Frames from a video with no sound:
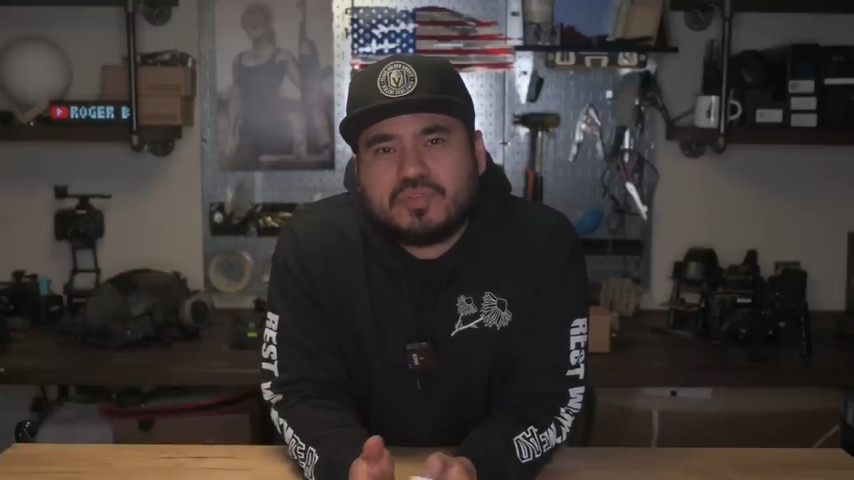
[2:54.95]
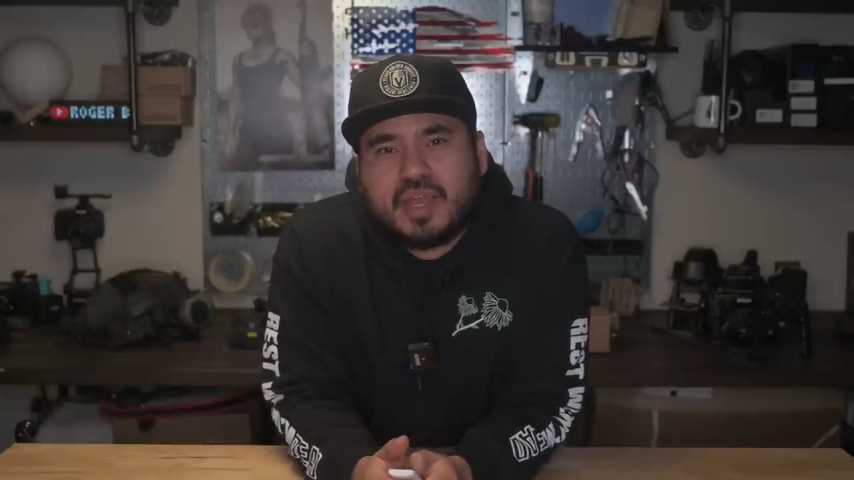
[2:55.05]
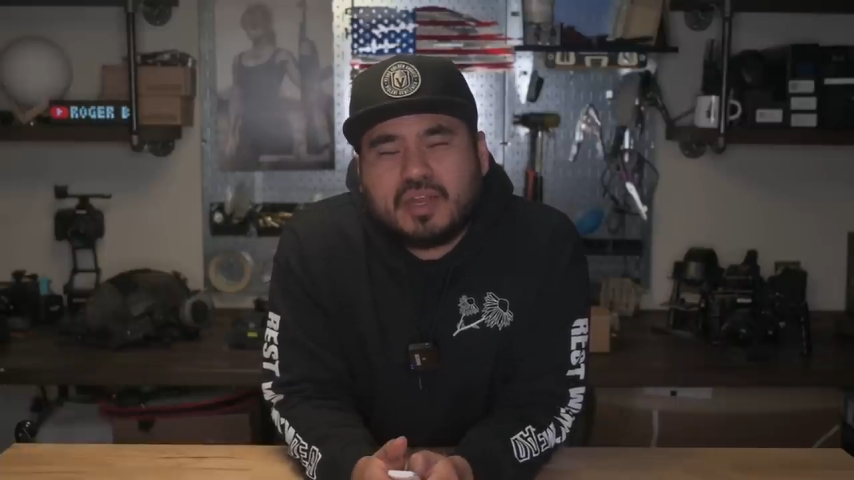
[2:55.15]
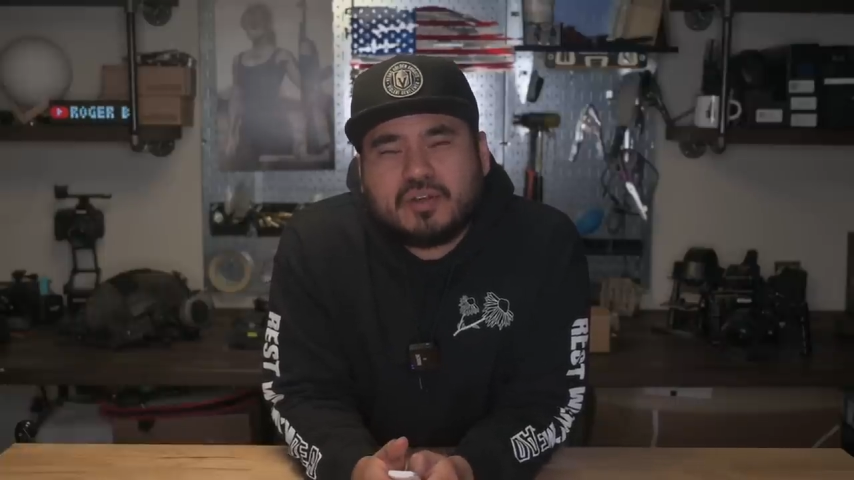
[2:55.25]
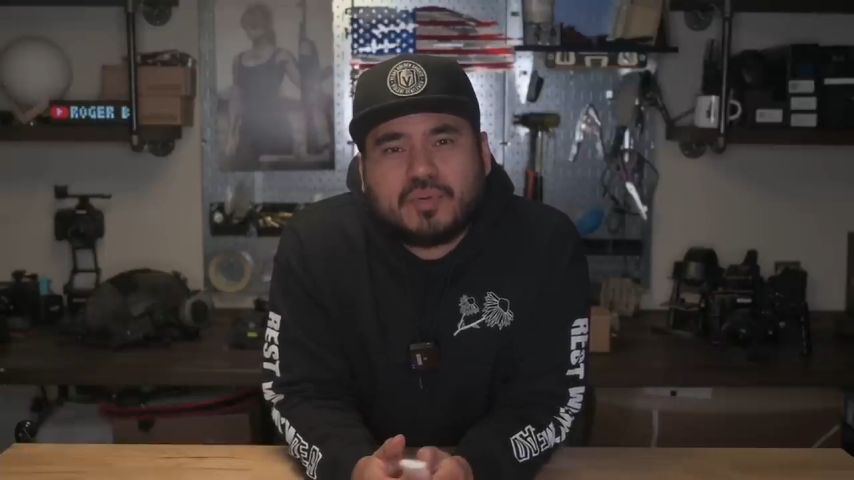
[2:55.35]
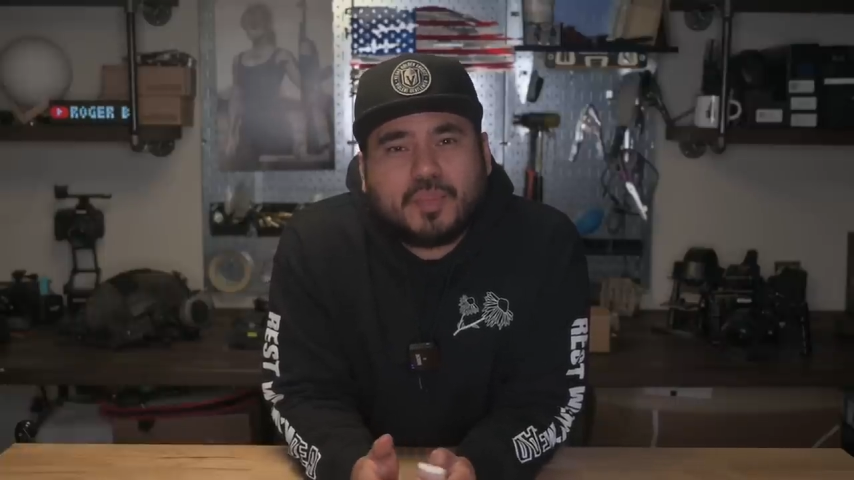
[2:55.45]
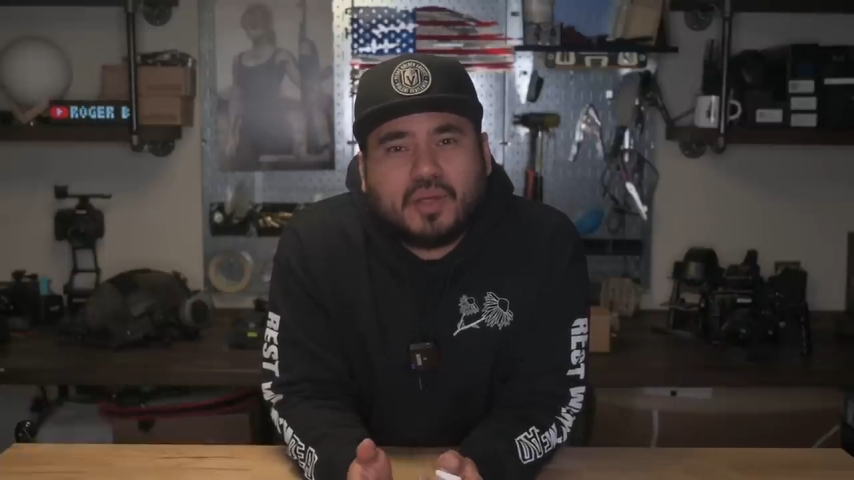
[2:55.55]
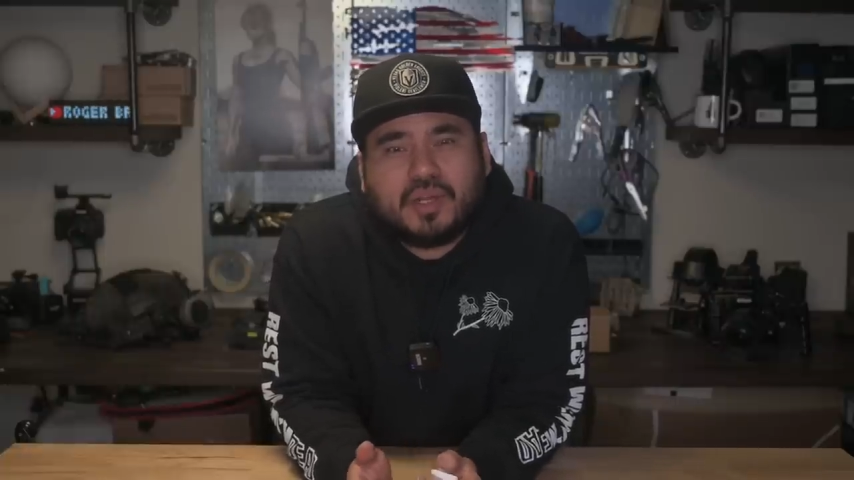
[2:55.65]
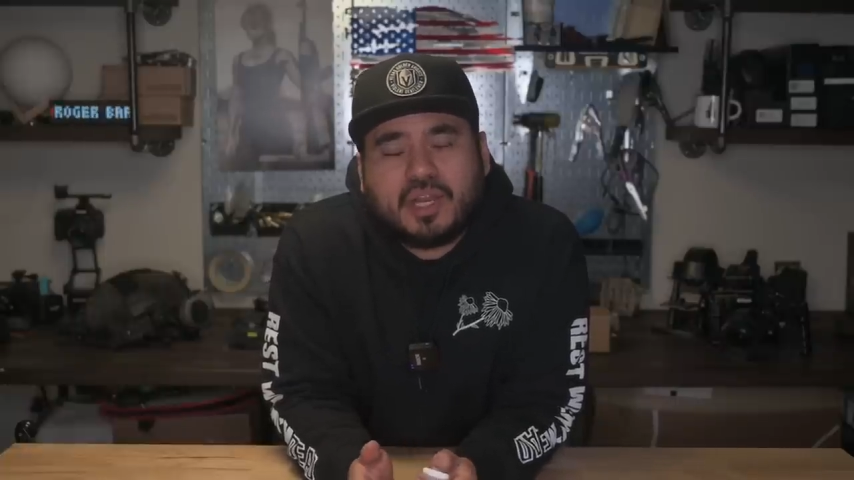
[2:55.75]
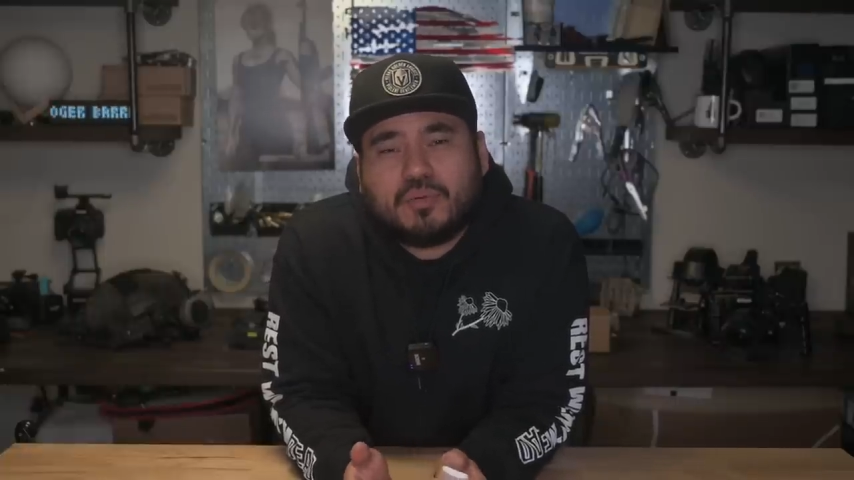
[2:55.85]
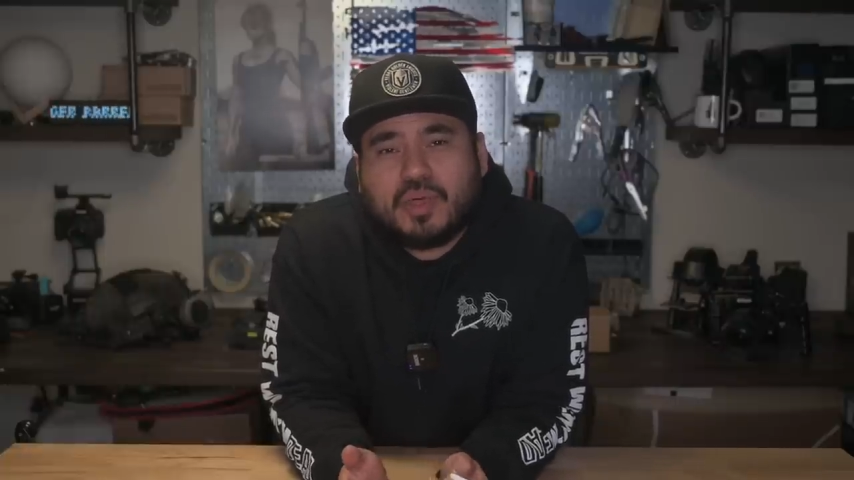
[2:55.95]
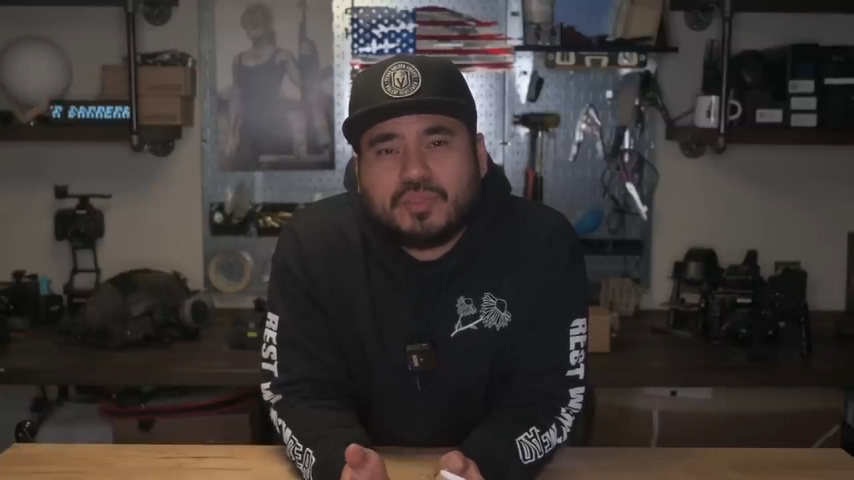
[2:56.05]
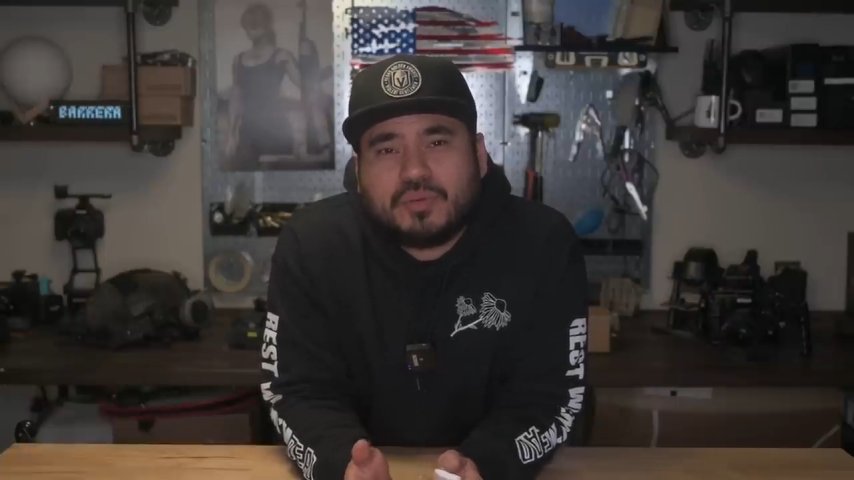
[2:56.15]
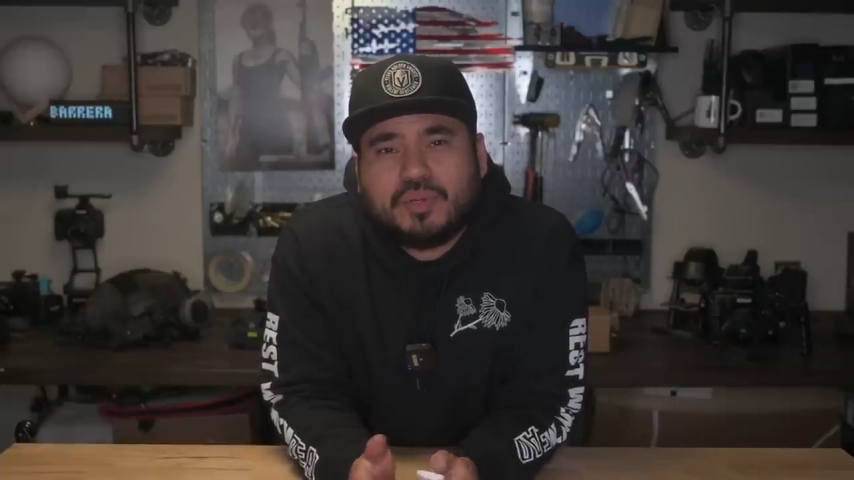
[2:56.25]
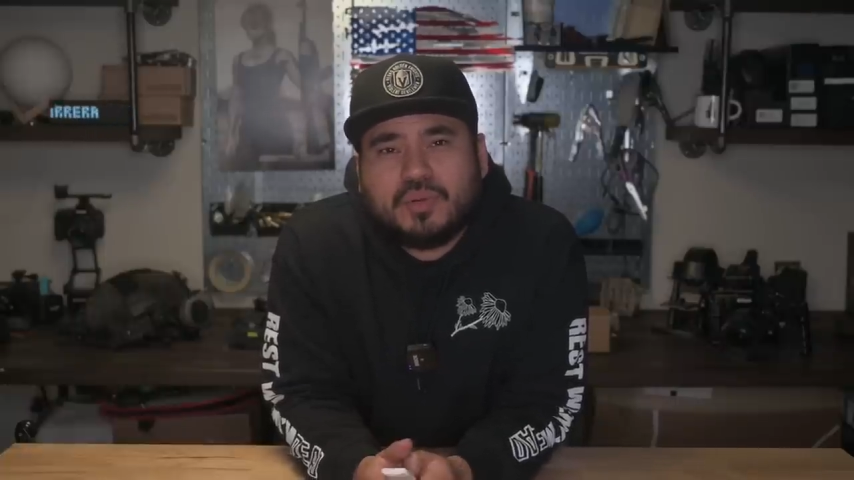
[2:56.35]
fire for Paul and I to
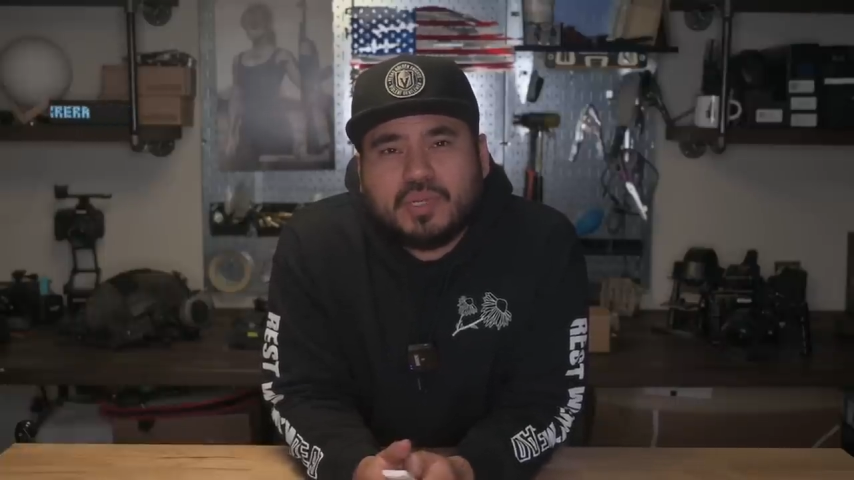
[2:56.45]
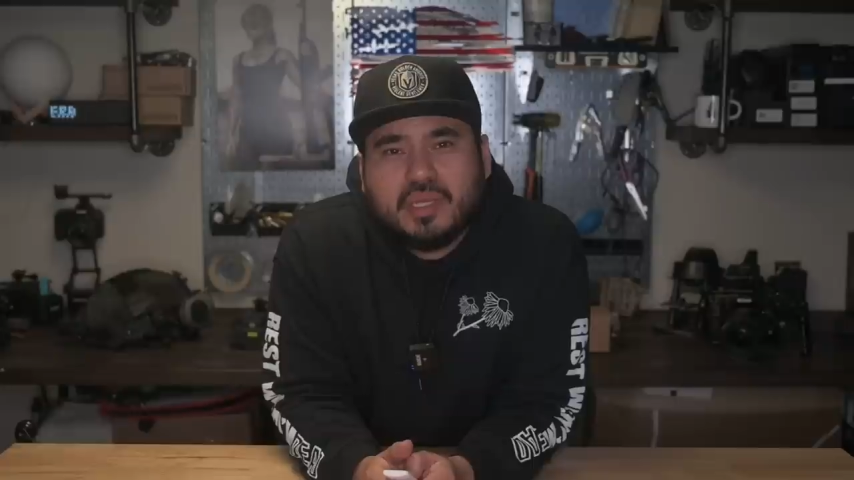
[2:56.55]
run through.